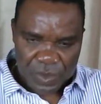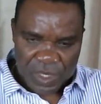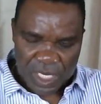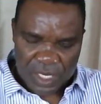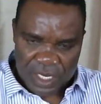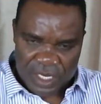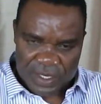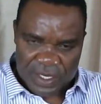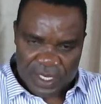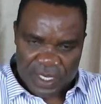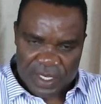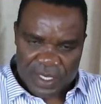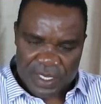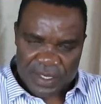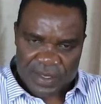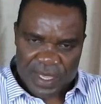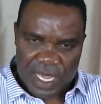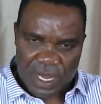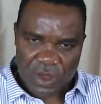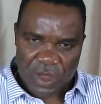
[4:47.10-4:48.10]
This is the
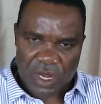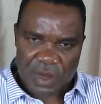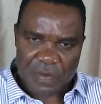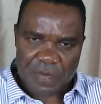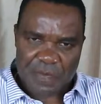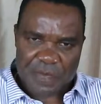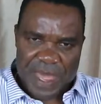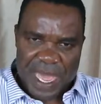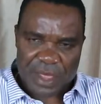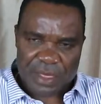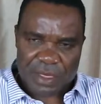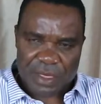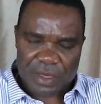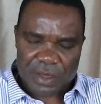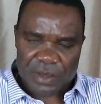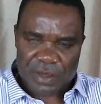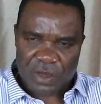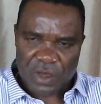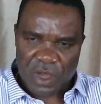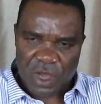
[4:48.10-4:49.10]
second part
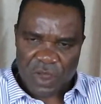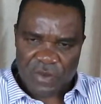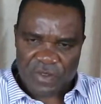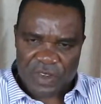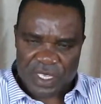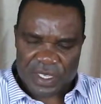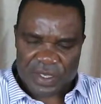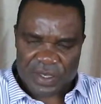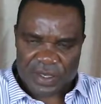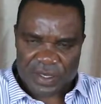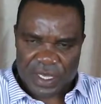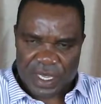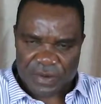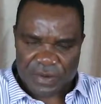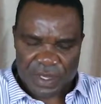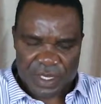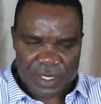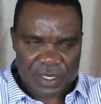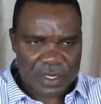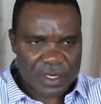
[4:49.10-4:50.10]
of this
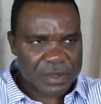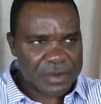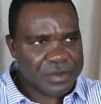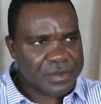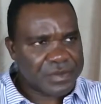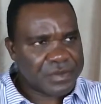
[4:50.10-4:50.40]
series.